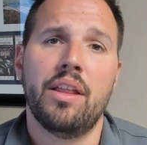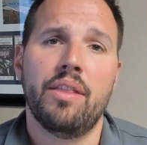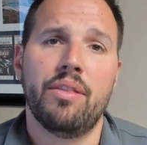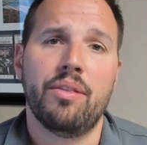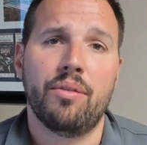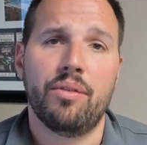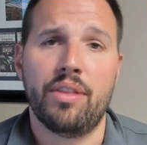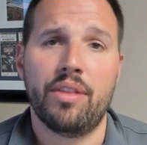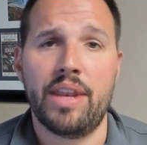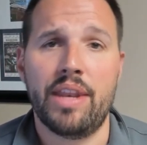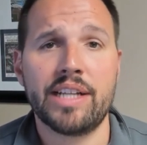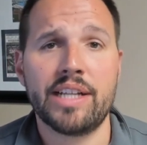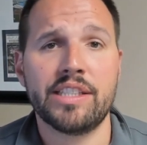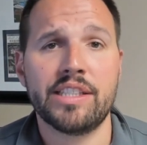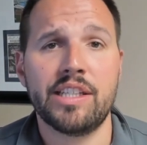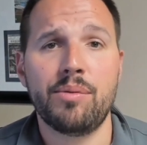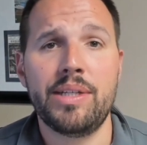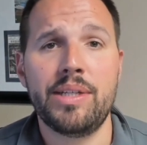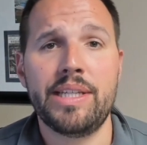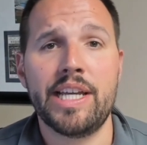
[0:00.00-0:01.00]
The next
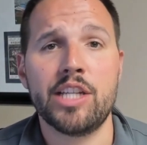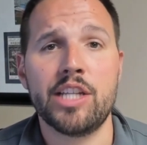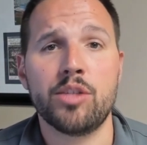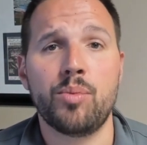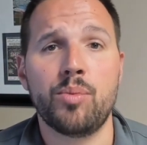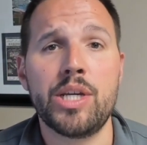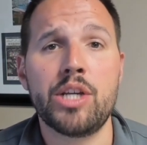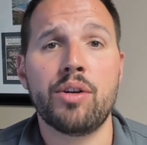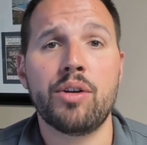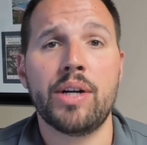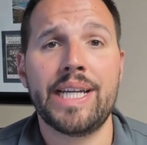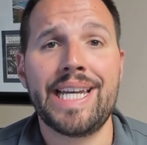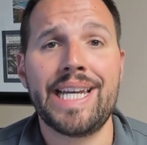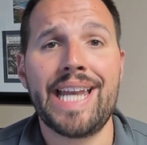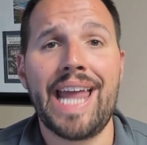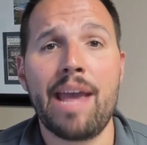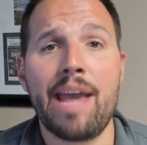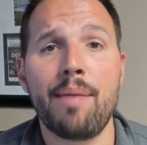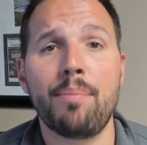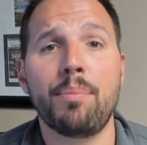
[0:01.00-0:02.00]
thing we did is we created
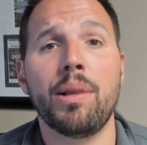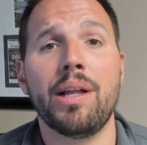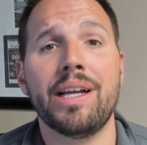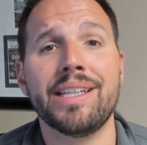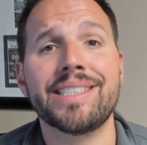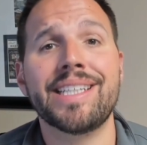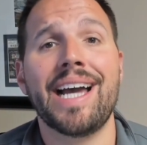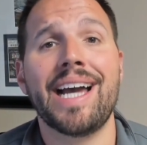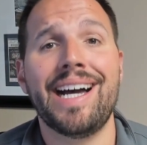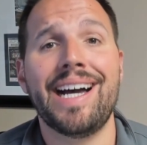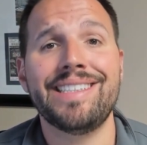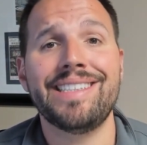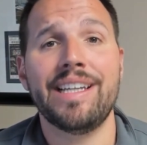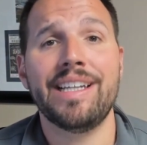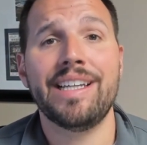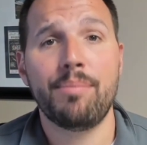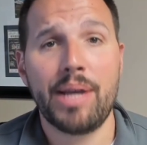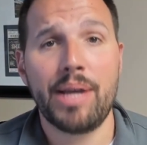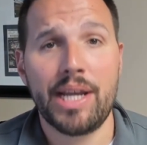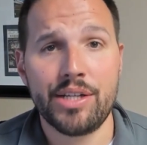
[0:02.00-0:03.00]
A+
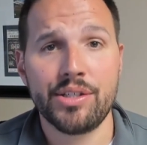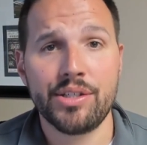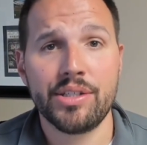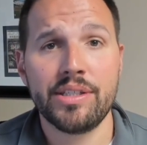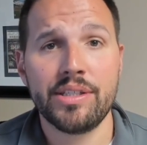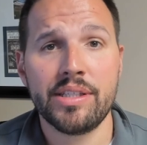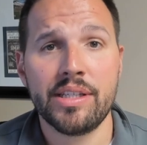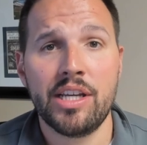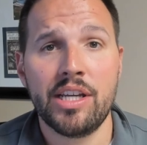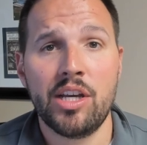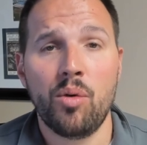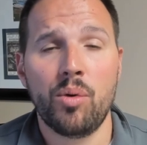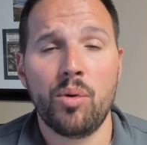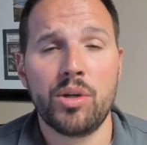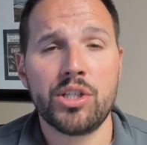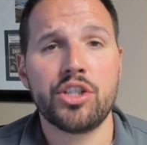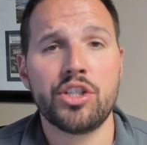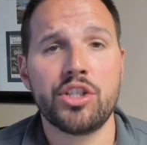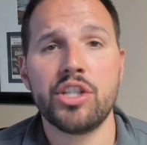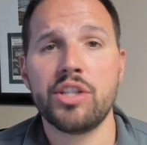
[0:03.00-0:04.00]
content pages,
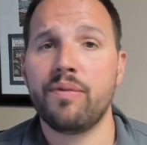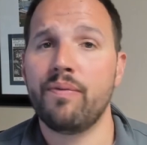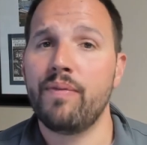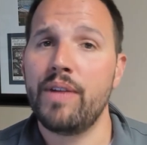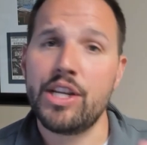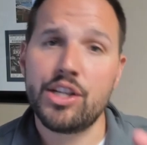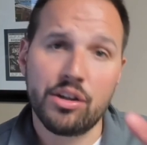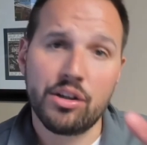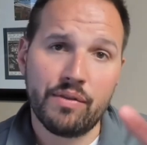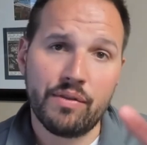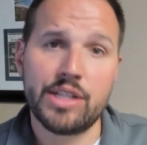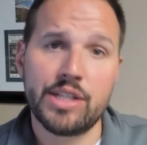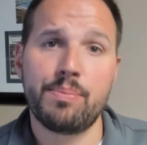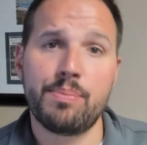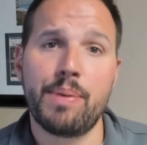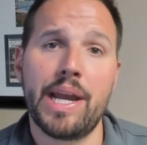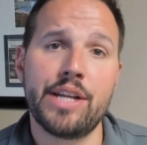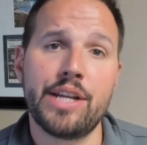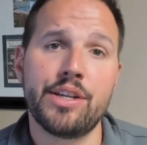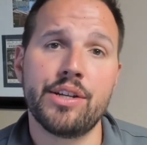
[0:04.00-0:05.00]
which are just feature-rich
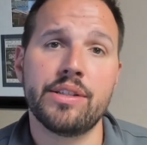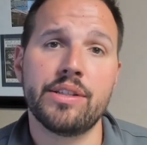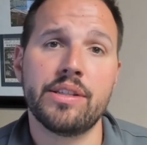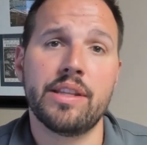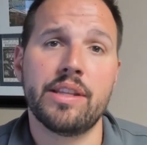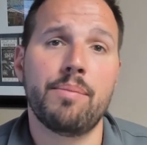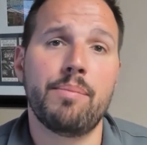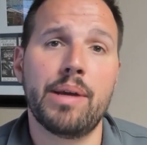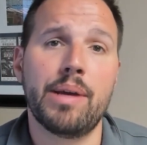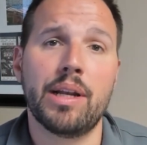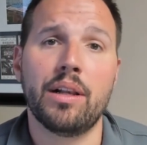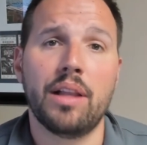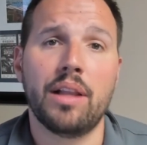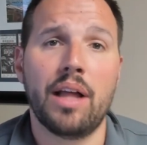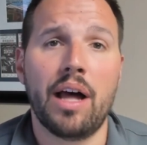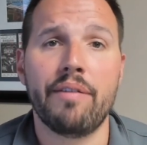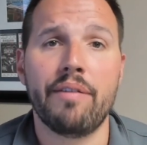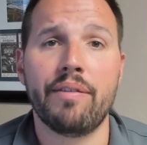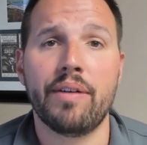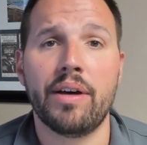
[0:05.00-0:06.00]
pages in the middle
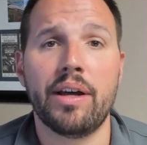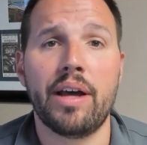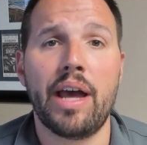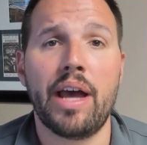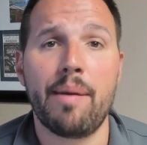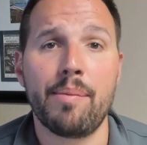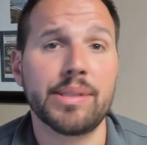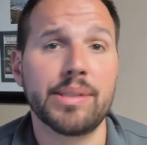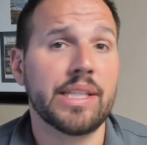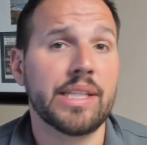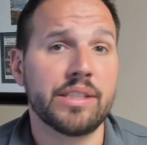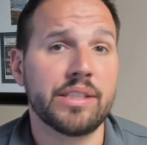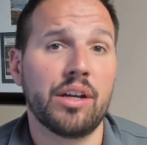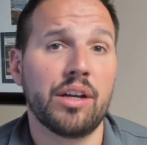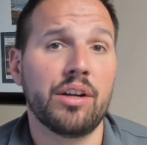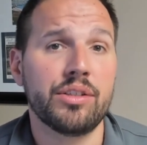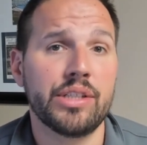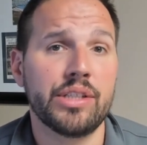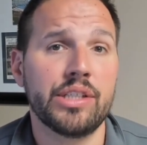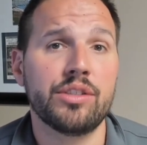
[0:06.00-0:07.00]
of a Amazon
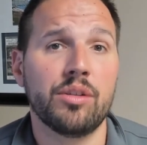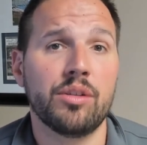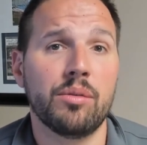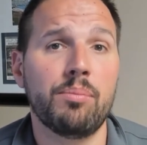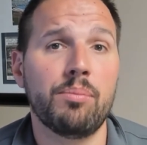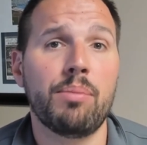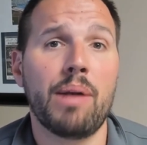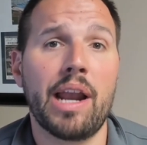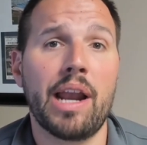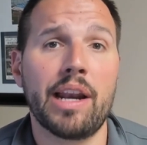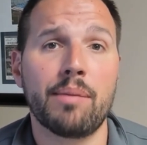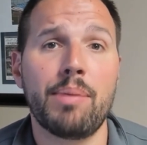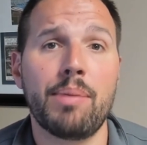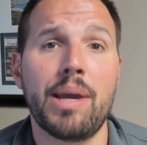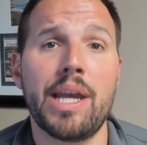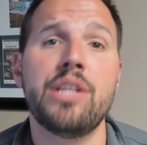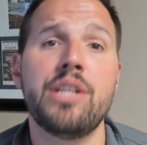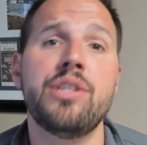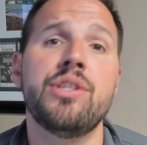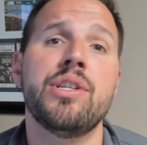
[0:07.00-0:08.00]
Seller Central product
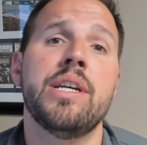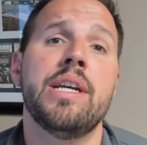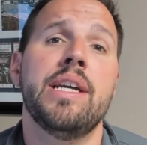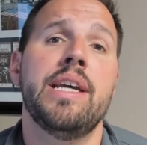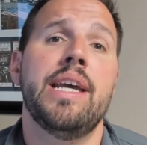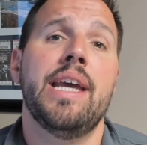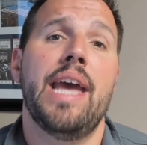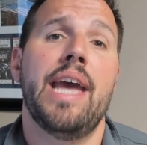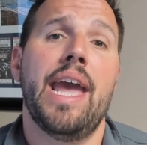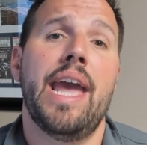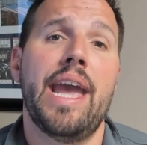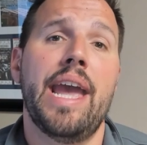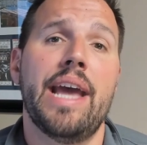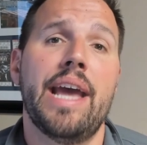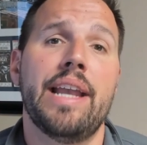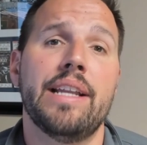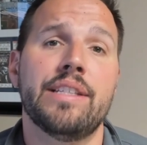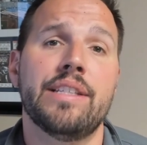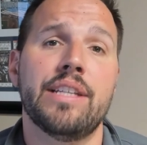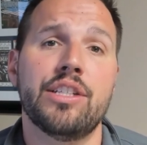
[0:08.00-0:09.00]
page,
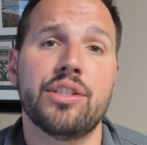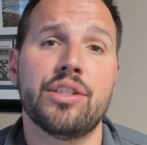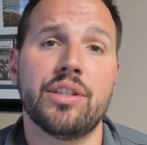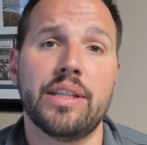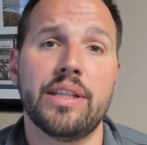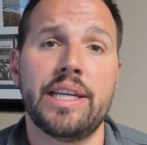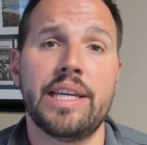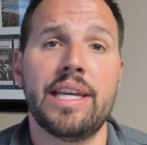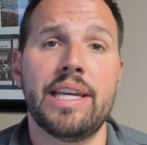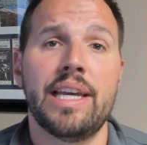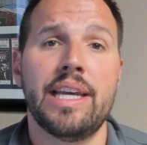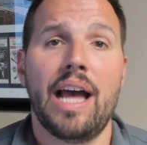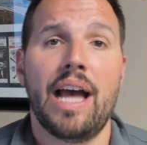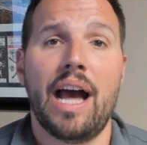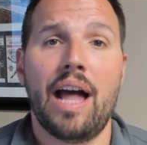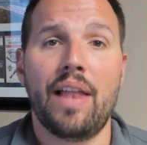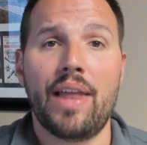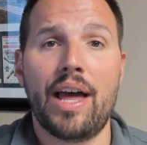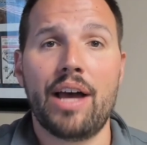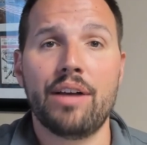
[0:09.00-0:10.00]
and essentially
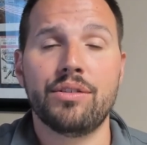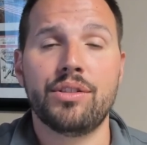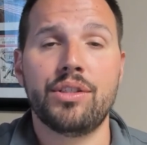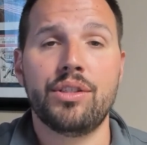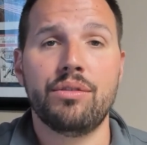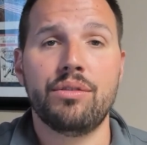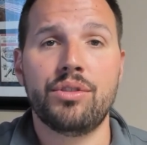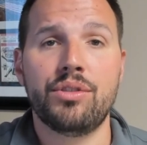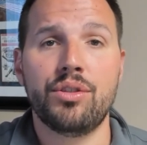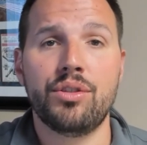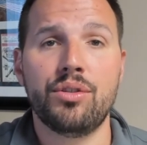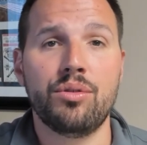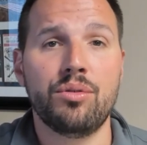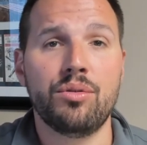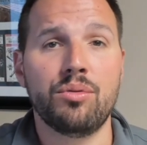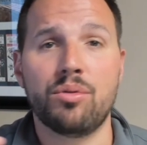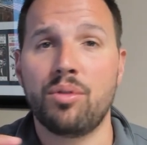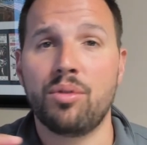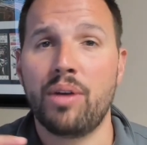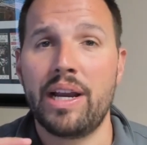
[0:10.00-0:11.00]
allows you
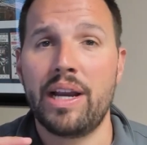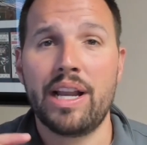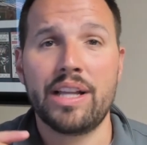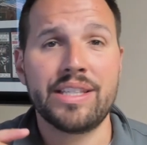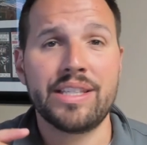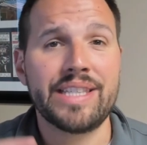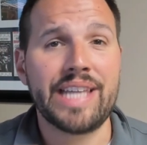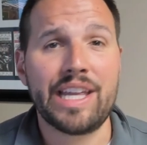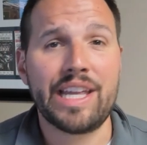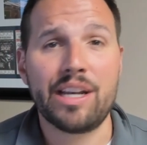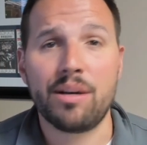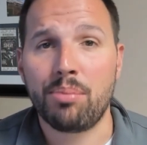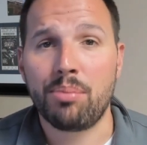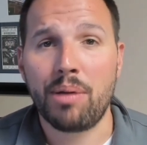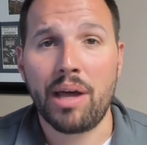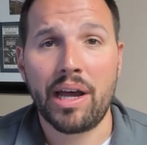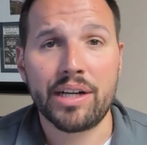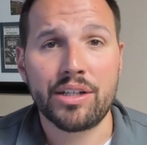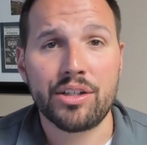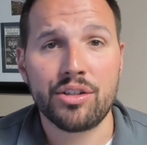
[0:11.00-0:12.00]
to create a standard
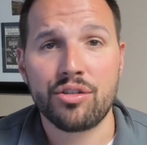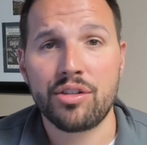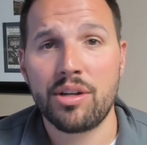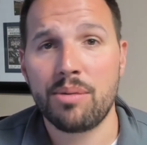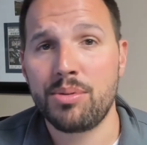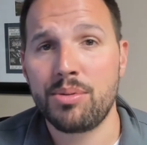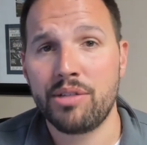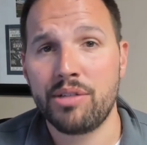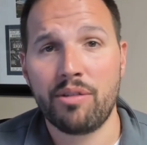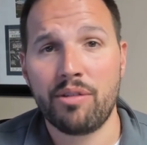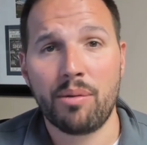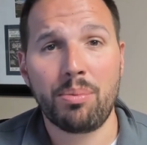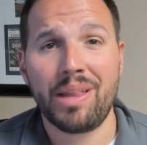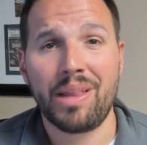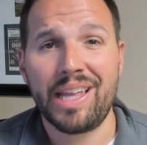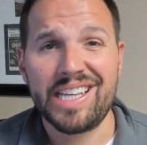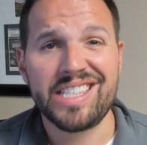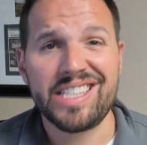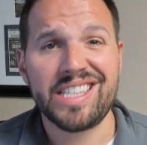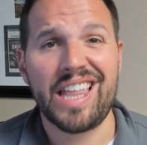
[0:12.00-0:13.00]
product description,
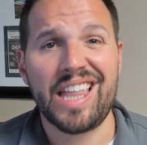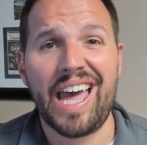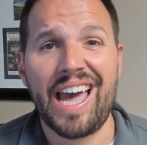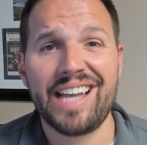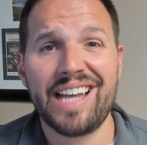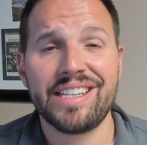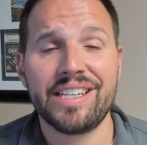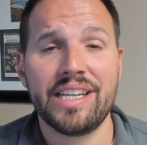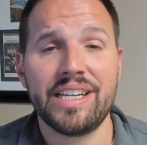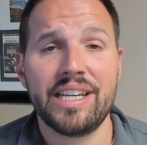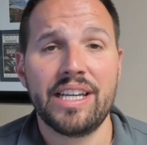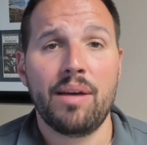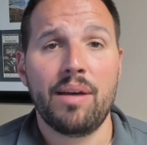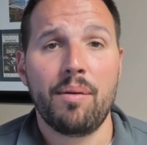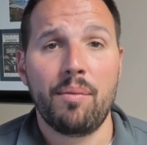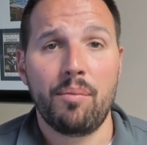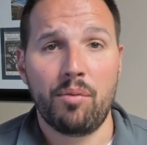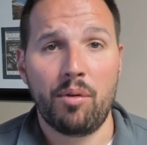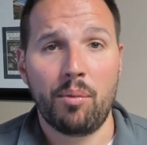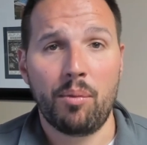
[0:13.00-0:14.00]
replace that
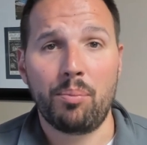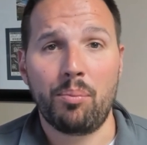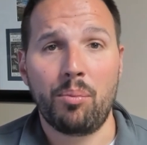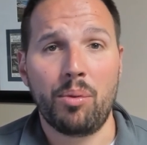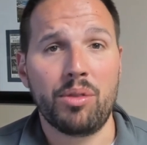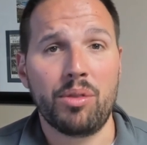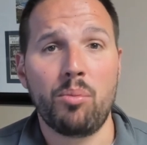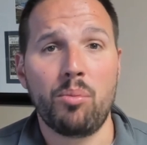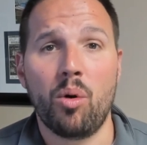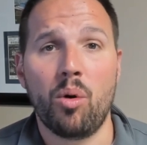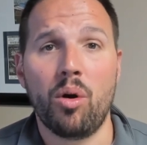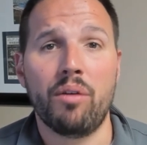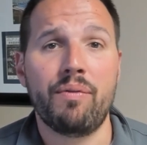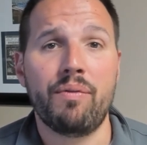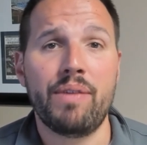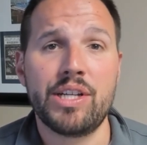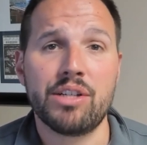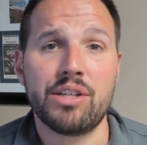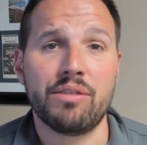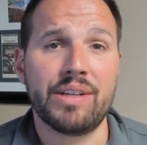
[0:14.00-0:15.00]
with more
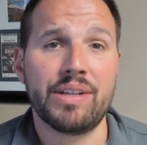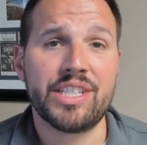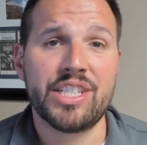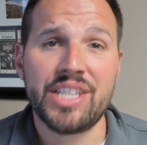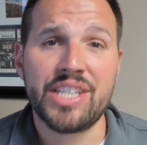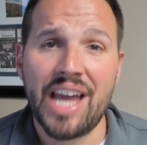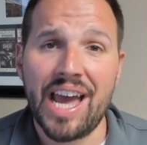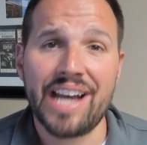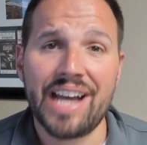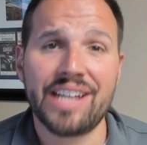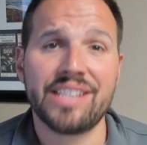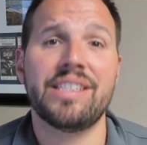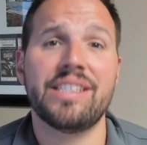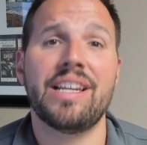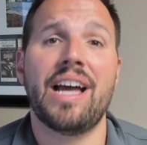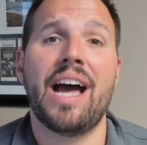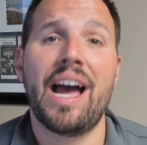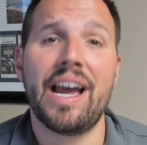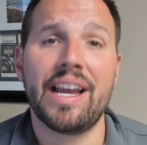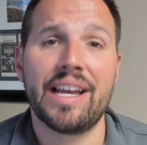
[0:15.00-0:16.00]
feature-rich text,
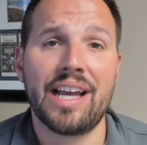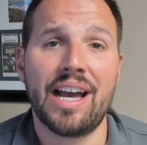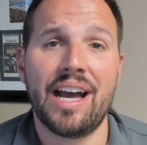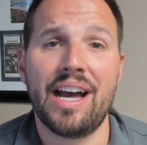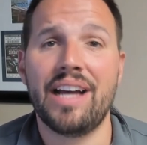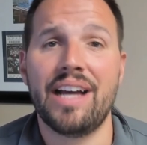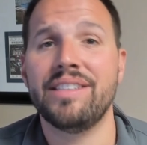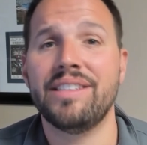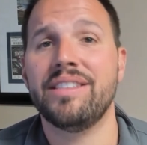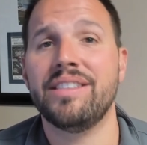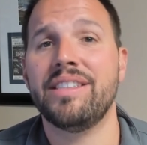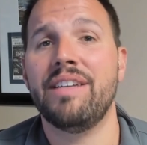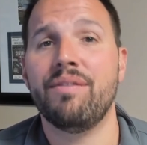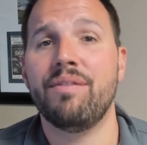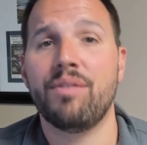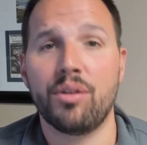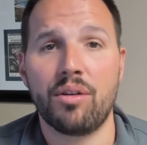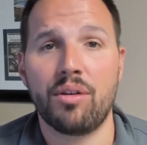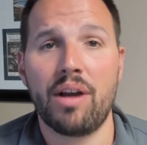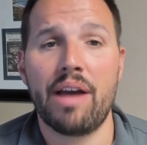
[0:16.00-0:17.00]
icons,
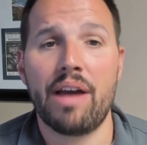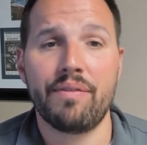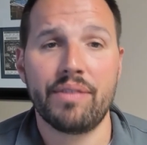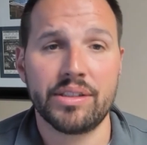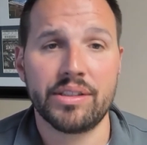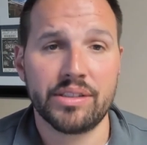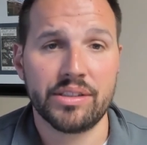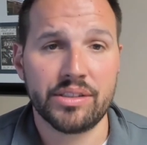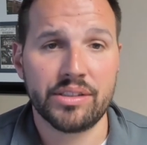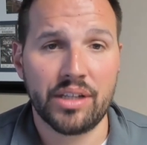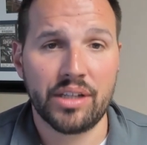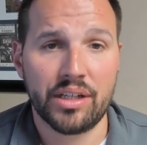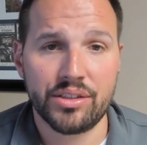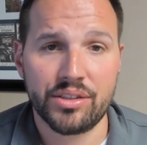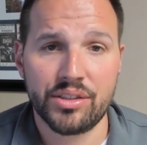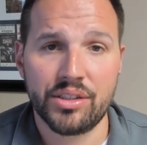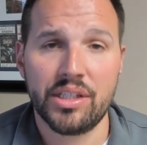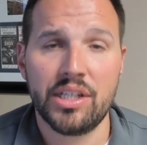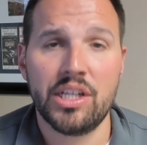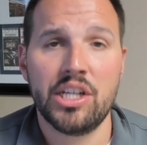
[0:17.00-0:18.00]
infographics, and
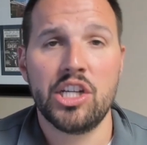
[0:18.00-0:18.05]
such.